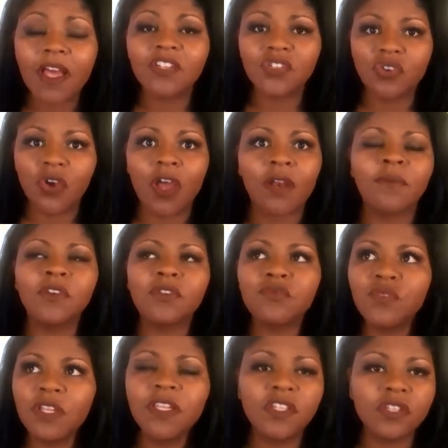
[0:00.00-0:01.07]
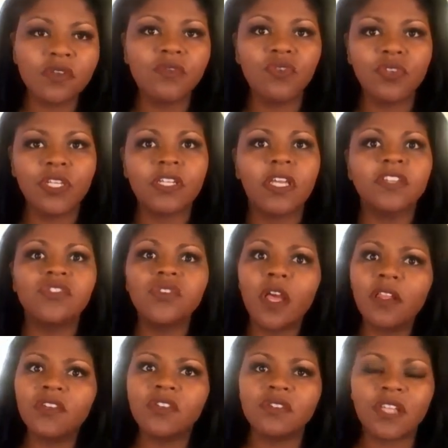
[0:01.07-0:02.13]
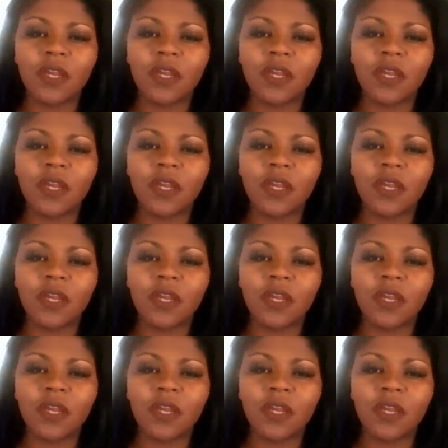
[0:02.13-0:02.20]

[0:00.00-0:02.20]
astronomers really do treat astrologers